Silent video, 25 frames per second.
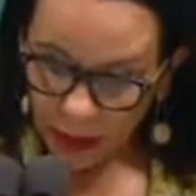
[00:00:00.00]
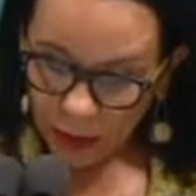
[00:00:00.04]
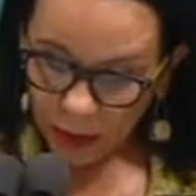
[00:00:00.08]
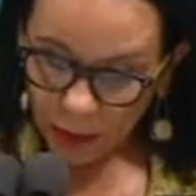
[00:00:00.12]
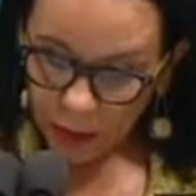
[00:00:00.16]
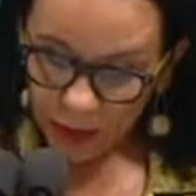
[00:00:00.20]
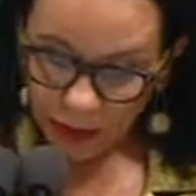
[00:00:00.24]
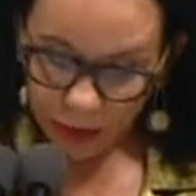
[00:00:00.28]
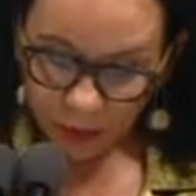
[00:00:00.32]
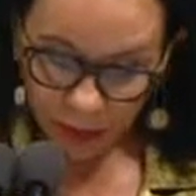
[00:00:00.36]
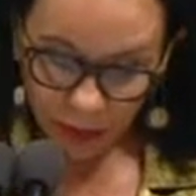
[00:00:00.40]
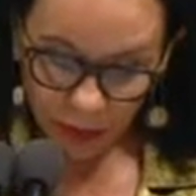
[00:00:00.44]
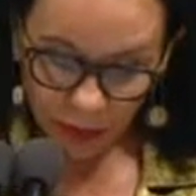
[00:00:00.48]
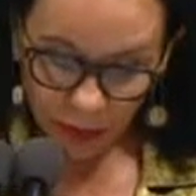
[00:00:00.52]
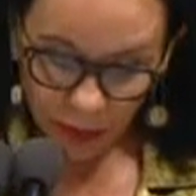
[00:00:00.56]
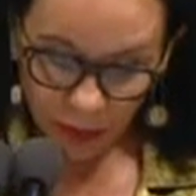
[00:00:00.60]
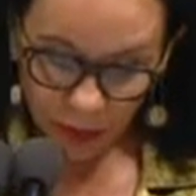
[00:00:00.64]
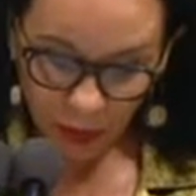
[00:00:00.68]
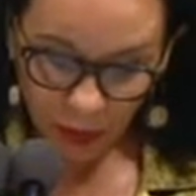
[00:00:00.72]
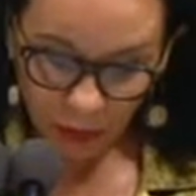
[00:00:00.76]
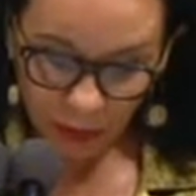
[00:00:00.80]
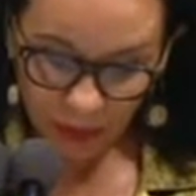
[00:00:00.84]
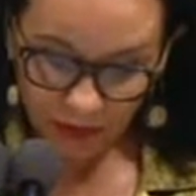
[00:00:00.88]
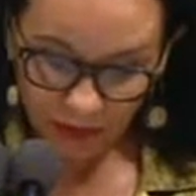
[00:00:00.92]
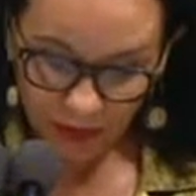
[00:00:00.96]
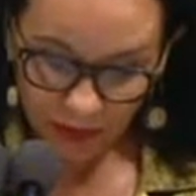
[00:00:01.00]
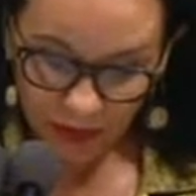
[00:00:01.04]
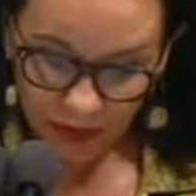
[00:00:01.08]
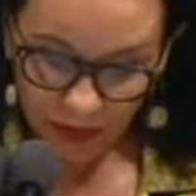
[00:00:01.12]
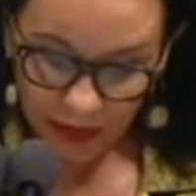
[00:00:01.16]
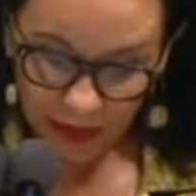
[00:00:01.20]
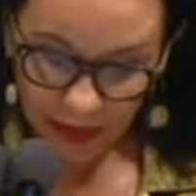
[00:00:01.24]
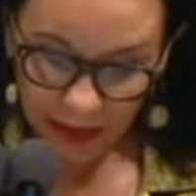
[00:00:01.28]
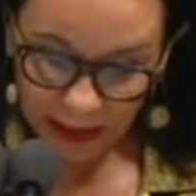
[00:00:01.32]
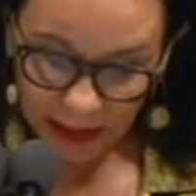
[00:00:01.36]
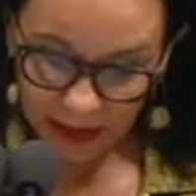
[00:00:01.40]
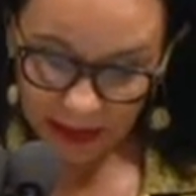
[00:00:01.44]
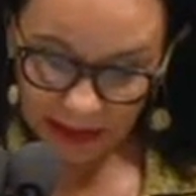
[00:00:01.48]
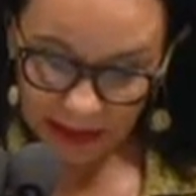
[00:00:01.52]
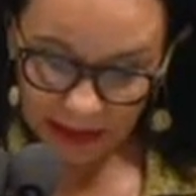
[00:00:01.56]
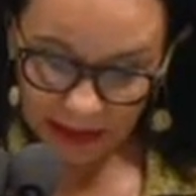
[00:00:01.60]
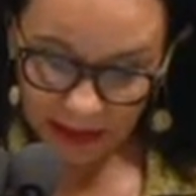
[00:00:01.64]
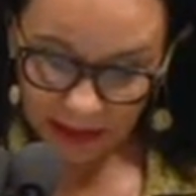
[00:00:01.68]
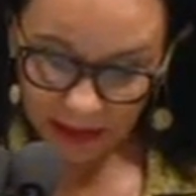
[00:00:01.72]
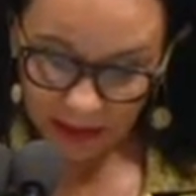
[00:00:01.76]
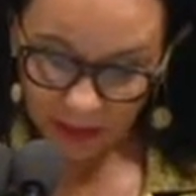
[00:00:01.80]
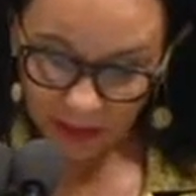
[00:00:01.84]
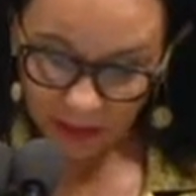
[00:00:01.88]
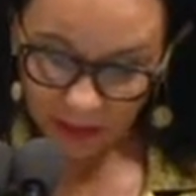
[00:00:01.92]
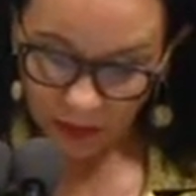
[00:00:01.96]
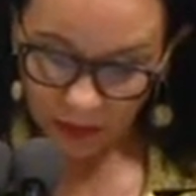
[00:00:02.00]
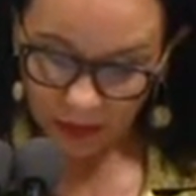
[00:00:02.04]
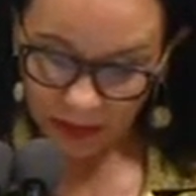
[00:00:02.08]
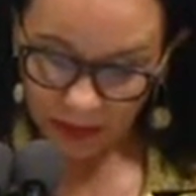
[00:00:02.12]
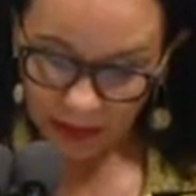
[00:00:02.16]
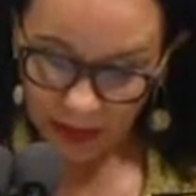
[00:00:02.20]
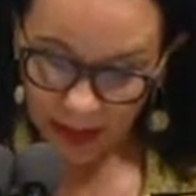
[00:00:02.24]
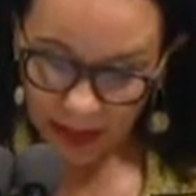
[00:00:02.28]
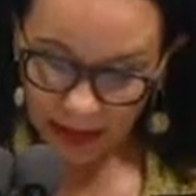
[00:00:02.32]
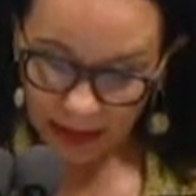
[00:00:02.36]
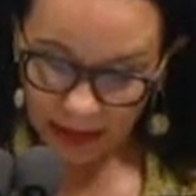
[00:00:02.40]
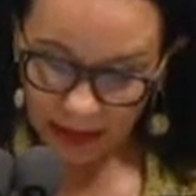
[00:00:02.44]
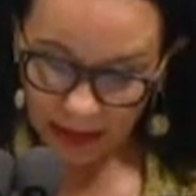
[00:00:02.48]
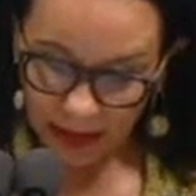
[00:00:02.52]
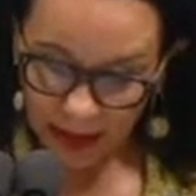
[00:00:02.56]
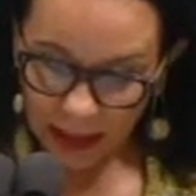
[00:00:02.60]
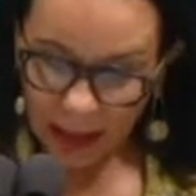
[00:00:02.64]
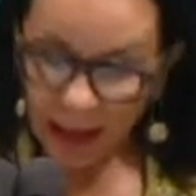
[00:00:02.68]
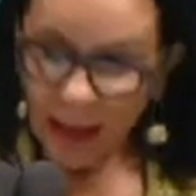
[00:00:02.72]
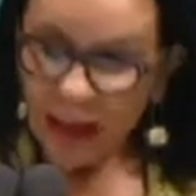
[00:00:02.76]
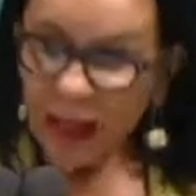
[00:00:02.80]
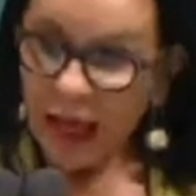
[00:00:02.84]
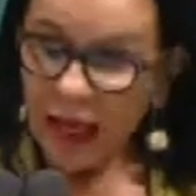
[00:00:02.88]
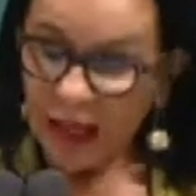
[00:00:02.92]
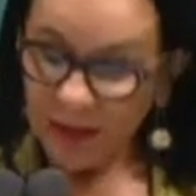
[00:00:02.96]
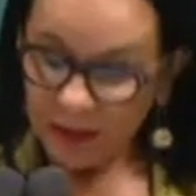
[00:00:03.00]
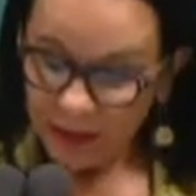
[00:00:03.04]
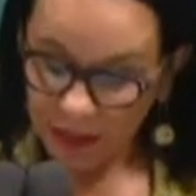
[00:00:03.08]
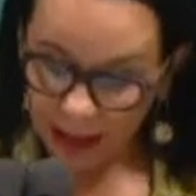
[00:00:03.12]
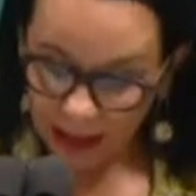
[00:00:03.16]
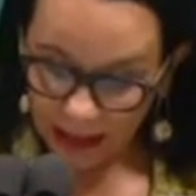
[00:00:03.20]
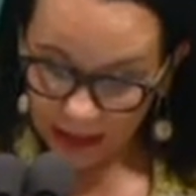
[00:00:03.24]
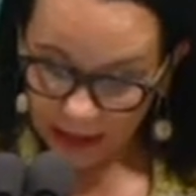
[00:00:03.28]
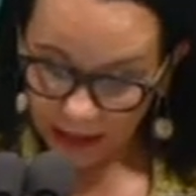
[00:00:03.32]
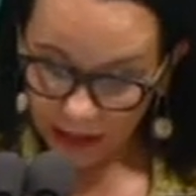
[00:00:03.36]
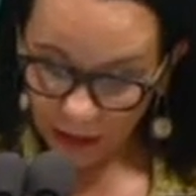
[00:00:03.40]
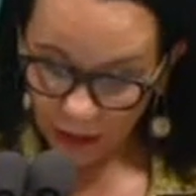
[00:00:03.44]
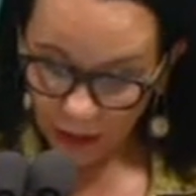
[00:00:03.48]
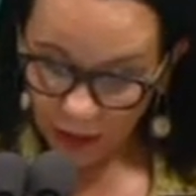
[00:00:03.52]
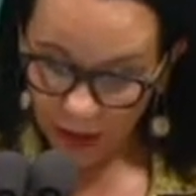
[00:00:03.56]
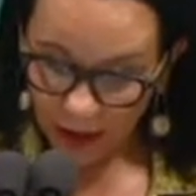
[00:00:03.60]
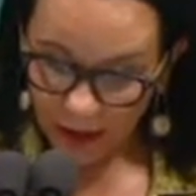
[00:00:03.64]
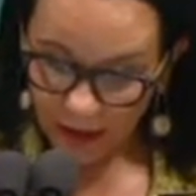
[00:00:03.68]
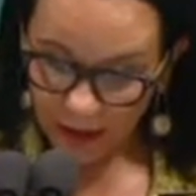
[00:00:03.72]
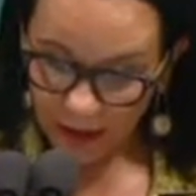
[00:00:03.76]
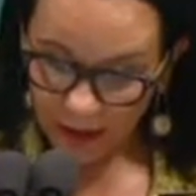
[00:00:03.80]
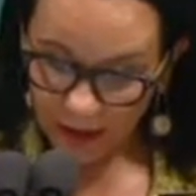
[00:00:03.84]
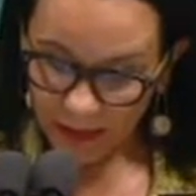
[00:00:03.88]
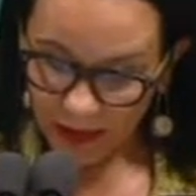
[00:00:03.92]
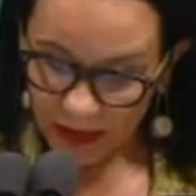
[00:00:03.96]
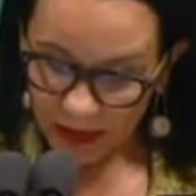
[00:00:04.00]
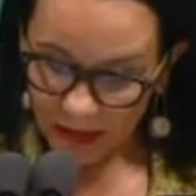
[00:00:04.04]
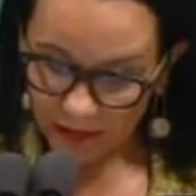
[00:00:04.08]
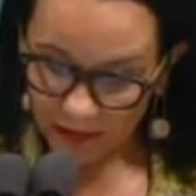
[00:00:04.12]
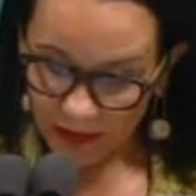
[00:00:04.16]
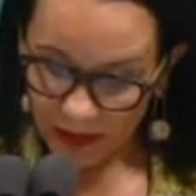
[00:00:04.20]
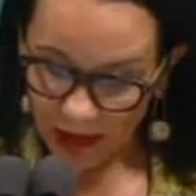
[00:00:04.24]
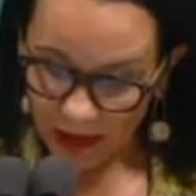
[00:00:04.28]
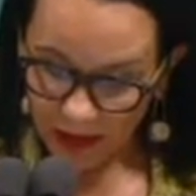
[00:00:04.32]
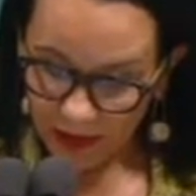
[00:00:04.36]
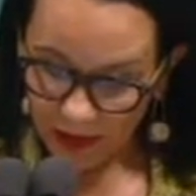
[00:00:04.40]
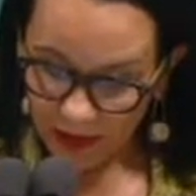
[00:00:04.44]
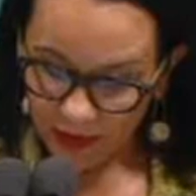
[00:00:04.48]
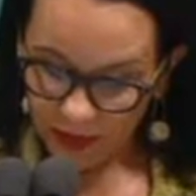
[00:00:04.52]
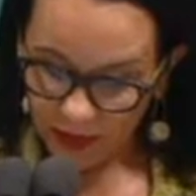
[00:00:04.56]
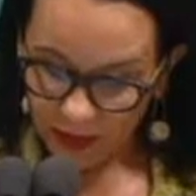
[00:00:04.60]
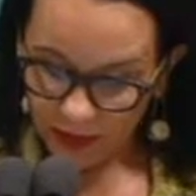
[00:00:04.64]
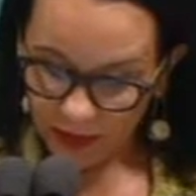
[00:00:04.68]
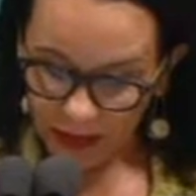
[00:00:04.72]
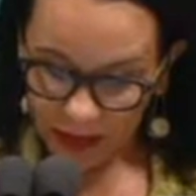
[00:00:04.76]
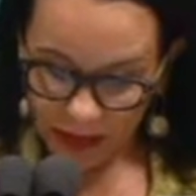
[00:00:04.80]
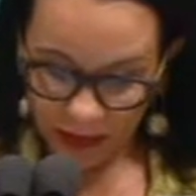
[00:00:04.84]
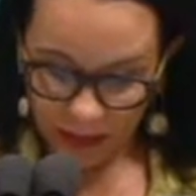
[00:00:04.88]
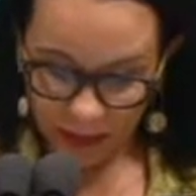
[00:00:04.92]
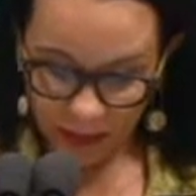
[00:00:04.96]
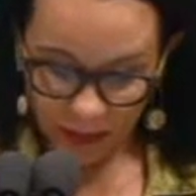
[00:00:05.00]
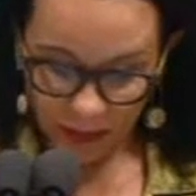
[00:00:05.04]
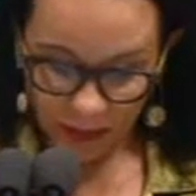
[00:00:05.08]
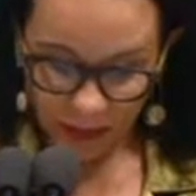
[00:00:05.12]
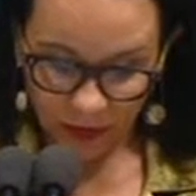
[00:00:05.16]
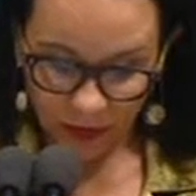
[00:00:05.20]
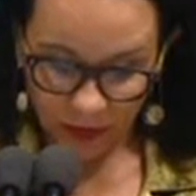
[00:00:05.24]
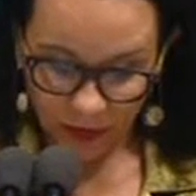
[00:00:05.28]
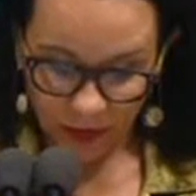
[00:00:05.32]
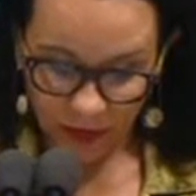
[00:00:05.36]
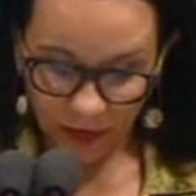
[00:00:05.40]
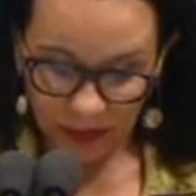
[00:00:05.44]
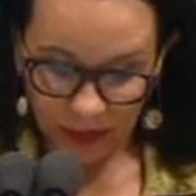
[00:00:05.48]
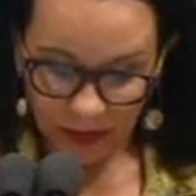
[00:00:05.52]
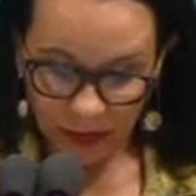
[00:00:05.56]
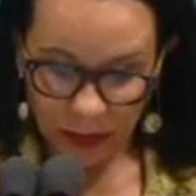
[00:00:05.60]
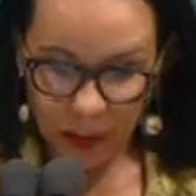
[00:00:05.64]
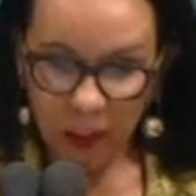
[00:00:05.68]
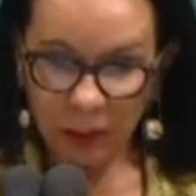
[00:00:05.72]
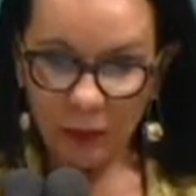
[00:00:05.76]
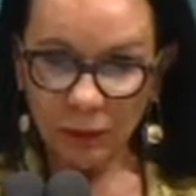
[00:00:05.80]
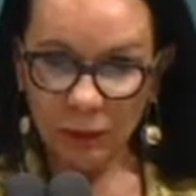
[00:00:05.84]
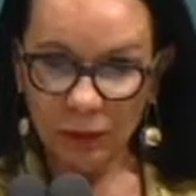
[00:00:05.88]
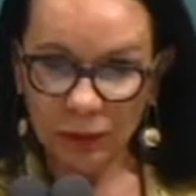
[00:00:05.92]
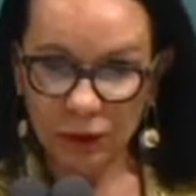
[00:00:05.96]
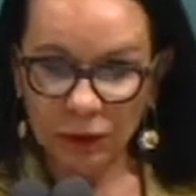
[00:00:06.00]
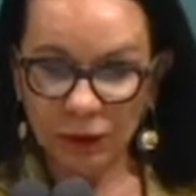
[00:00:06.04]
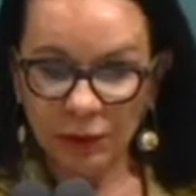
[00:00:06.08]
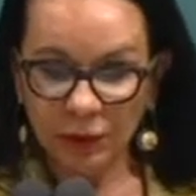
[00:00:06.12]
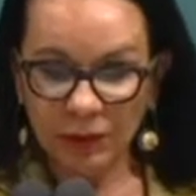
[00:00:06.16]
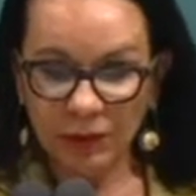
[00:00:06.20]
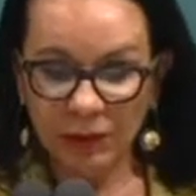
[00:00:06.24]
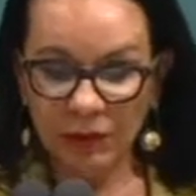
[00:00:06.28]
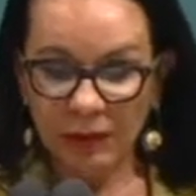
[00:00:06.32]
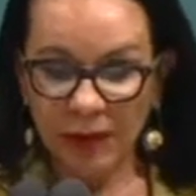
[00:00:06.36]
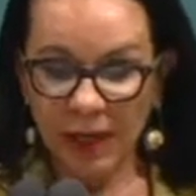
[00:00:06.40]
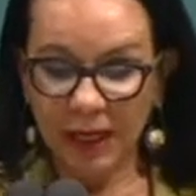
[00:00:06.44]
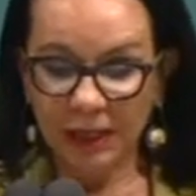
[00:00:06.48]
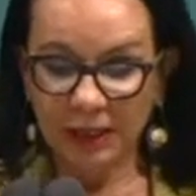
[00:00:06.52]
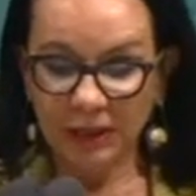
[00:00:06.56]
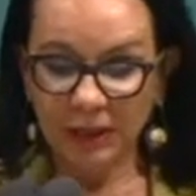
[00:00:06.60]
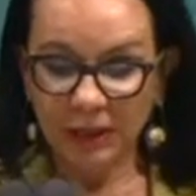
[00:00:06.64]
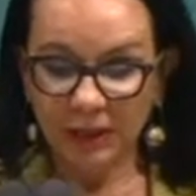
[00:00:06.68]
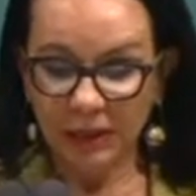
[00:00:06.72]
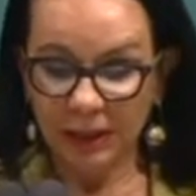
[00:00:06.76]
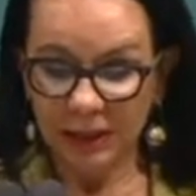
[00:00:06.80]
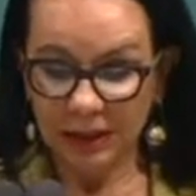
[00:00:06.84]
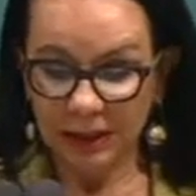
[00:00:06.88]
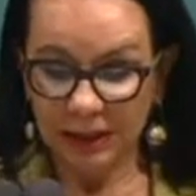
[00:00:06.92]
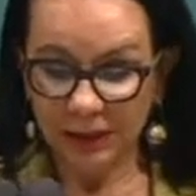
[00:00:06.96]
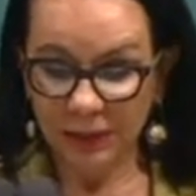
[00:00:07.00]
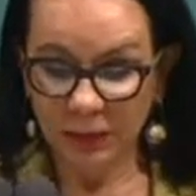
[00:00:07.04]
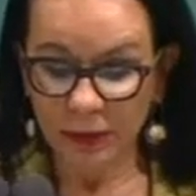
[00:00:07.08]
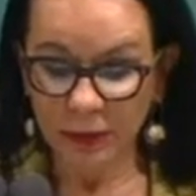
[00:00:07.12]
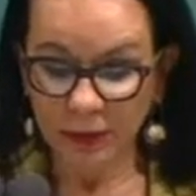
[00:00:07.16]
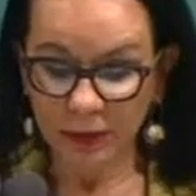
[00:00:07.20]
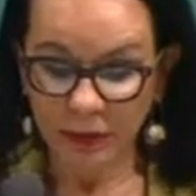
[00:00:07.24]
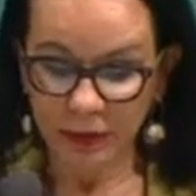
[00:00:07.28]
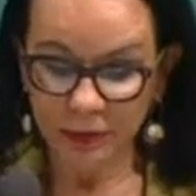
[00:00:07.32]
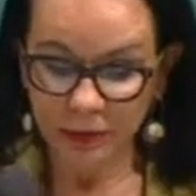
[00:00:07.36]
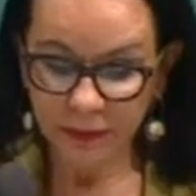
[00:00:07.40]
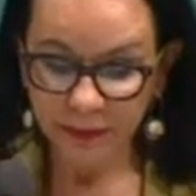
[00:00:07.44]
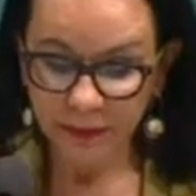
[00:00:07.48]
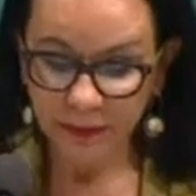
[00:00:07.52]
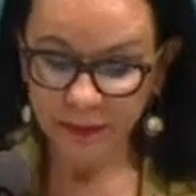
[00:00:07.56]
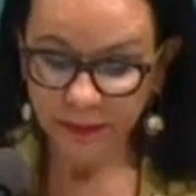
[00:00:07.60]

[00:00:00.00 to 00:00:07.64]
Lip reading: which will report before the next sitting fortnight, and that inquiry may find that there are improvements which could be made to this bill.